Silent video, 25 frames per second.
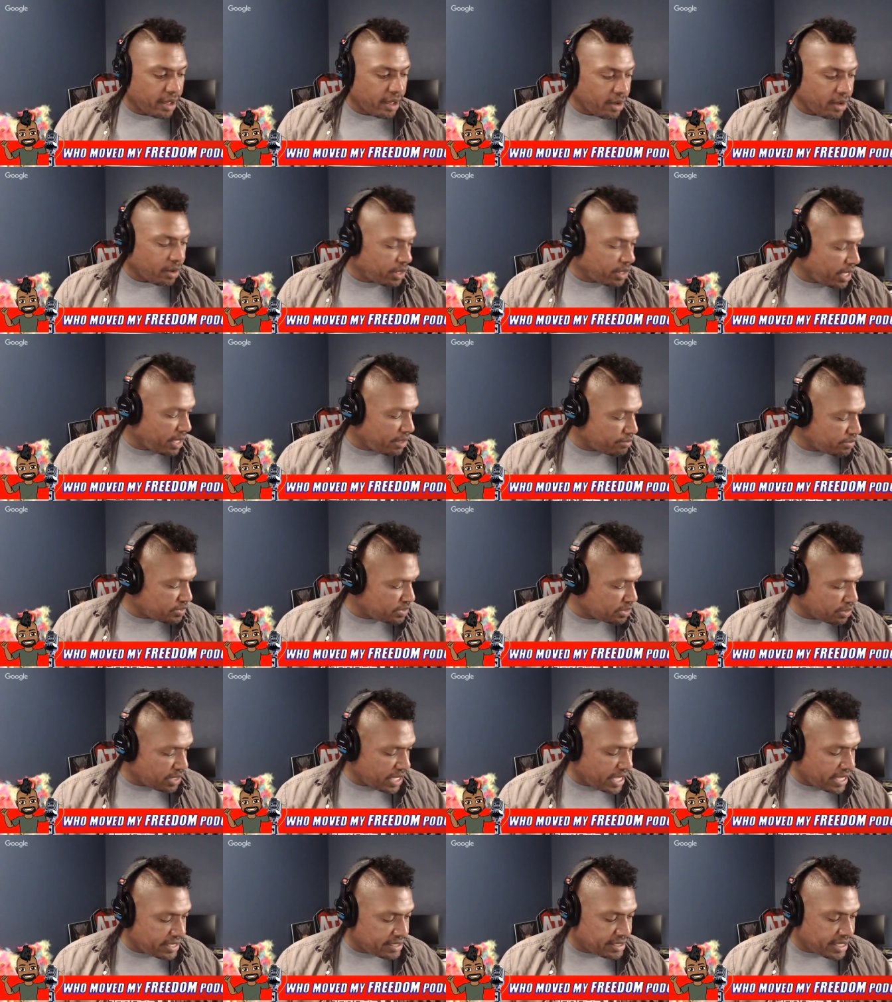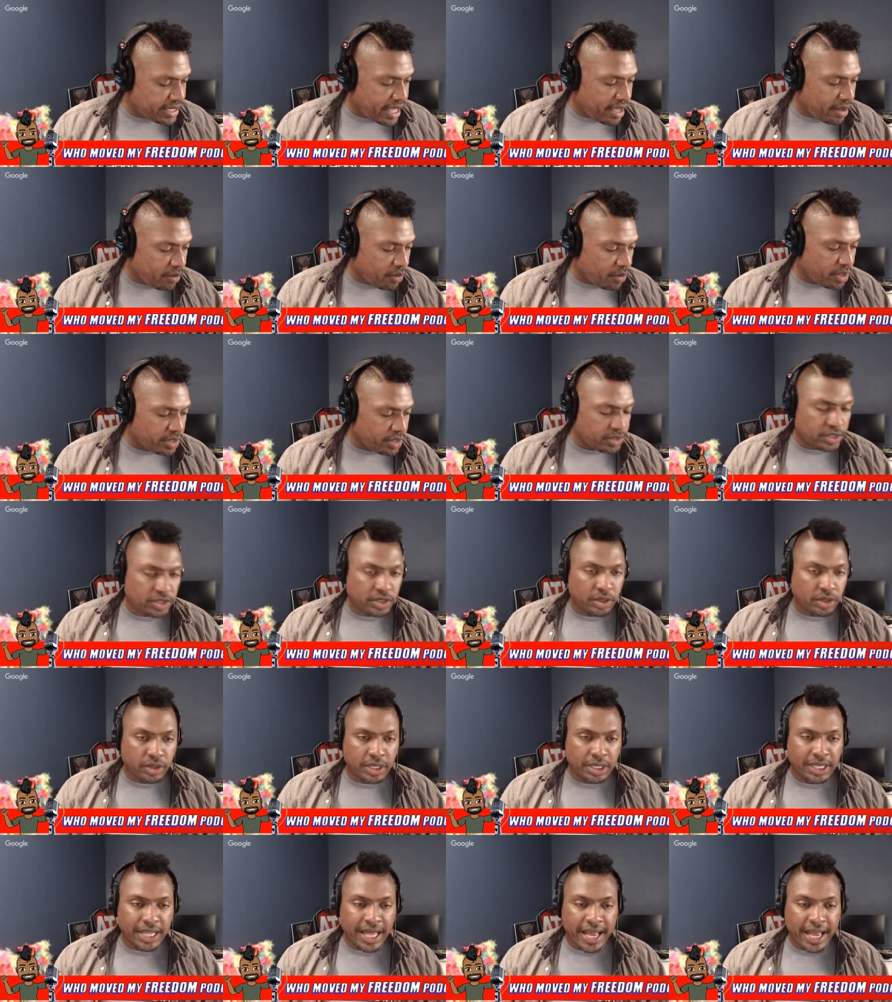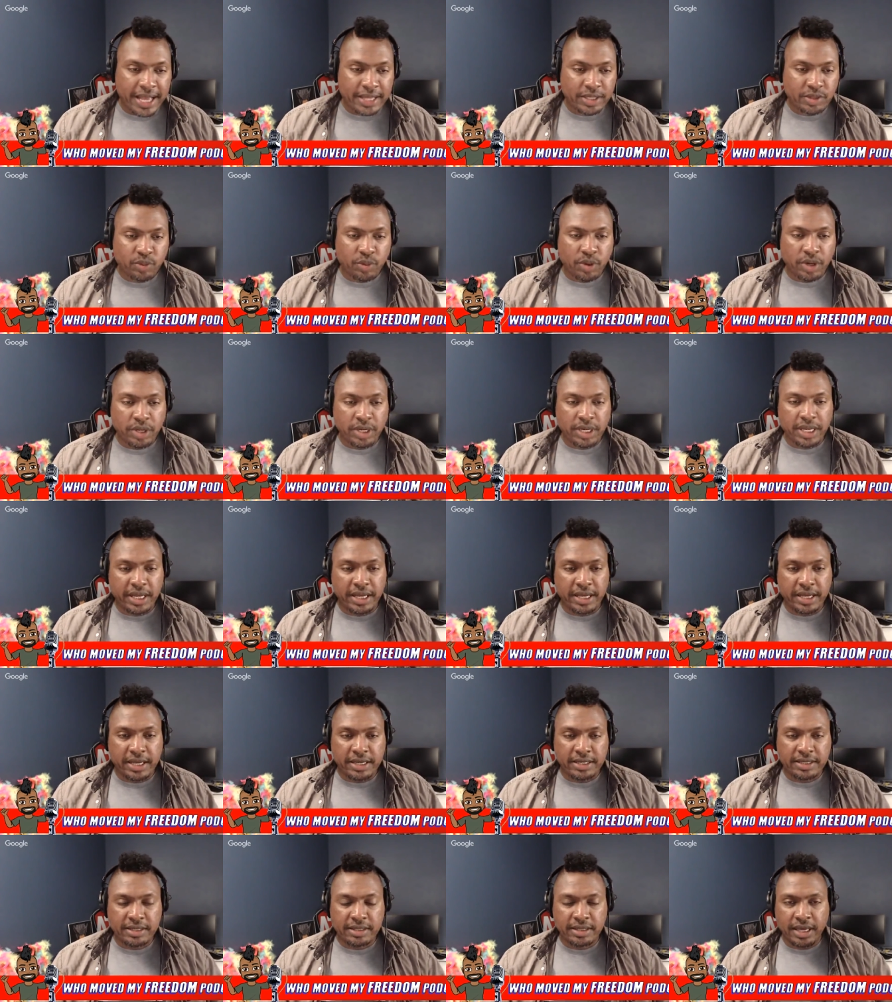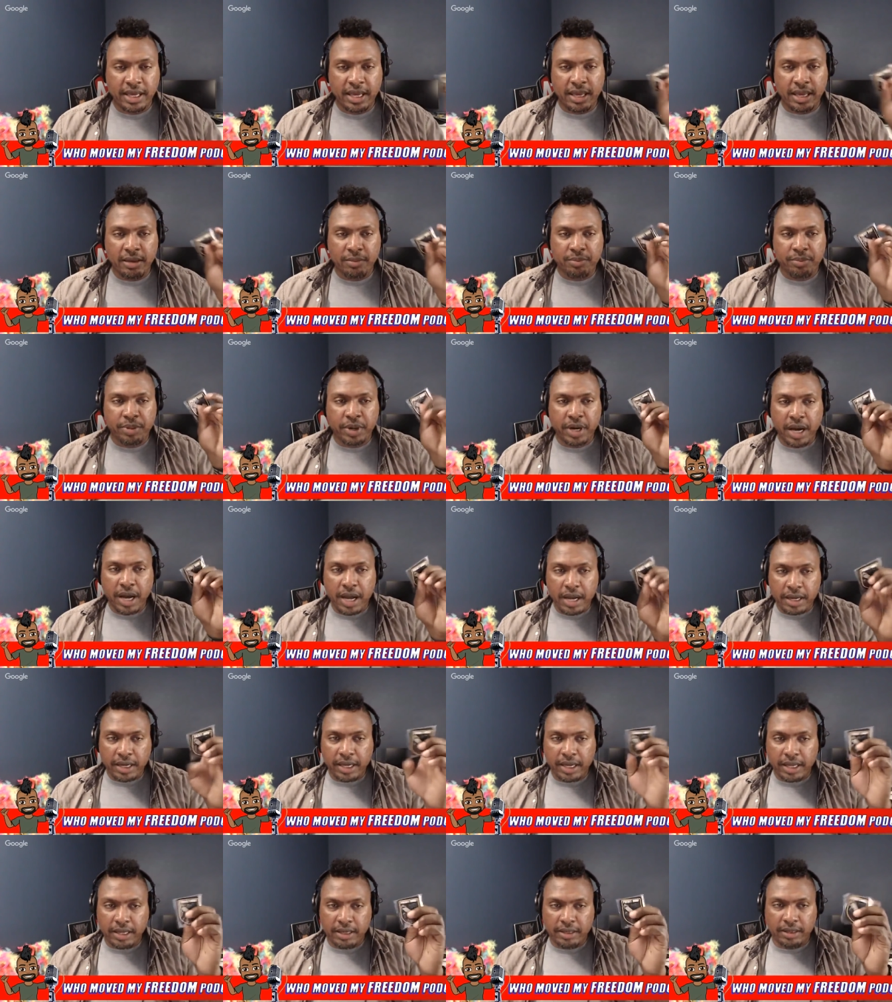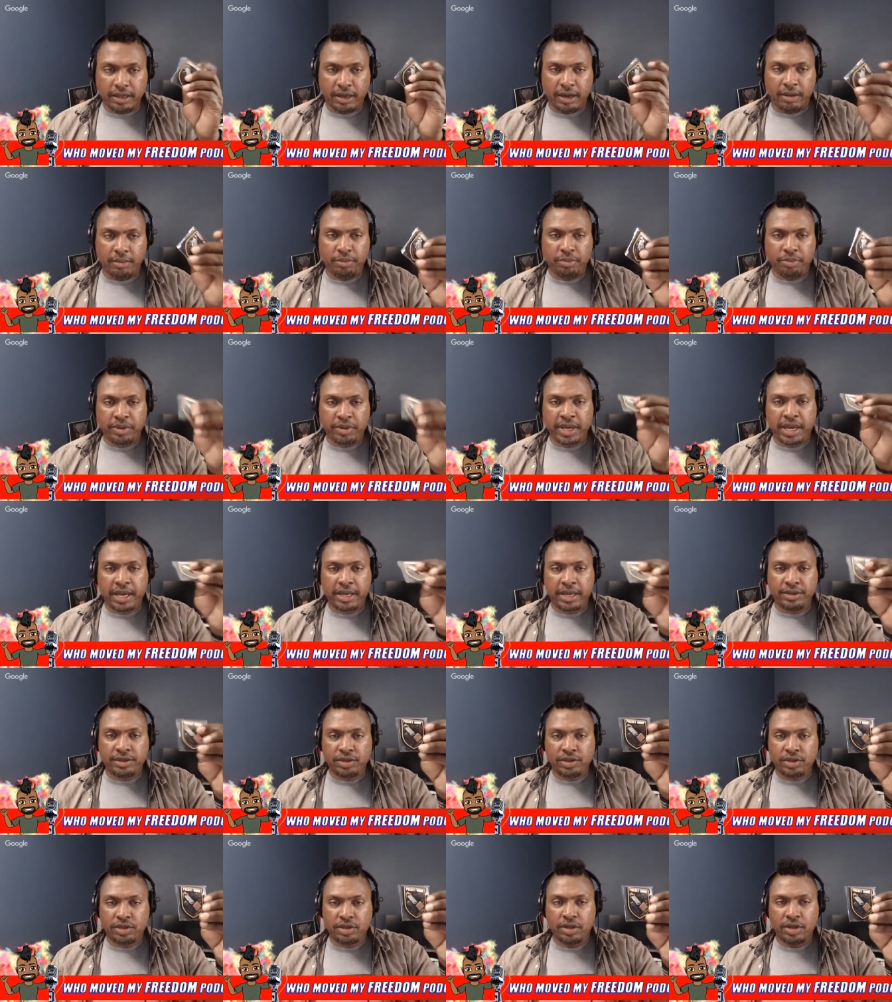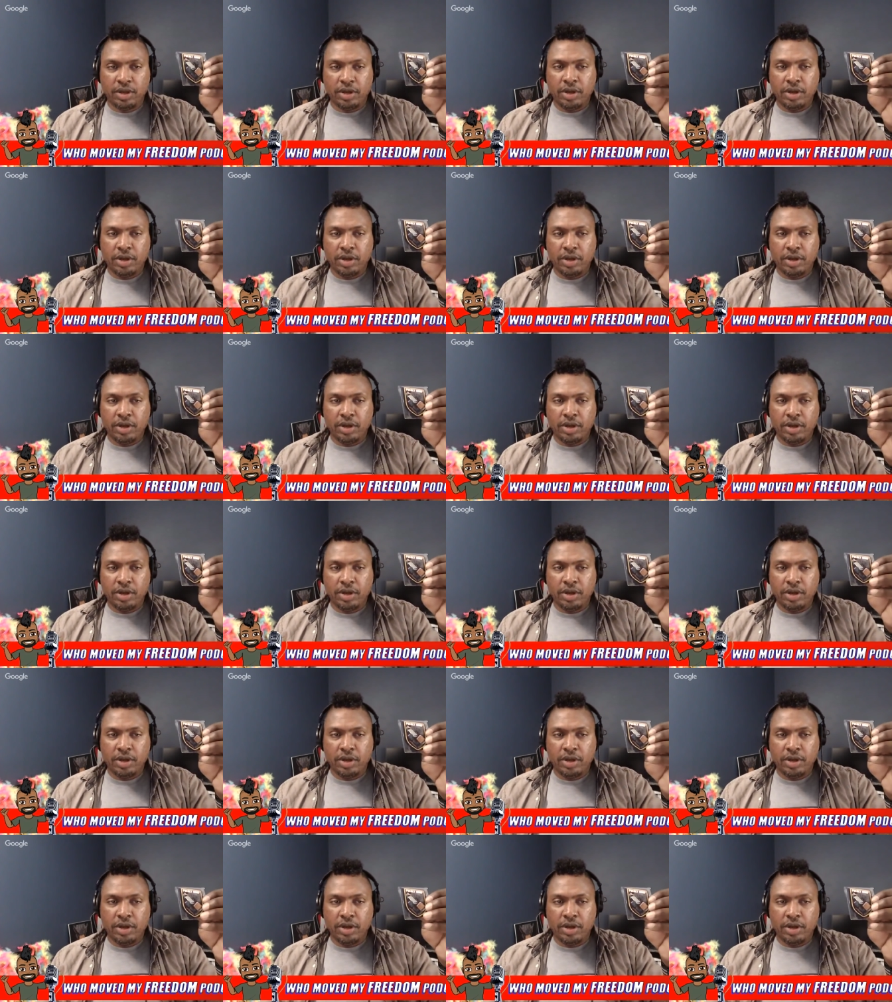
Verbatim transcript: Okay. So that's that one. So the last one is the pocket dump patch. All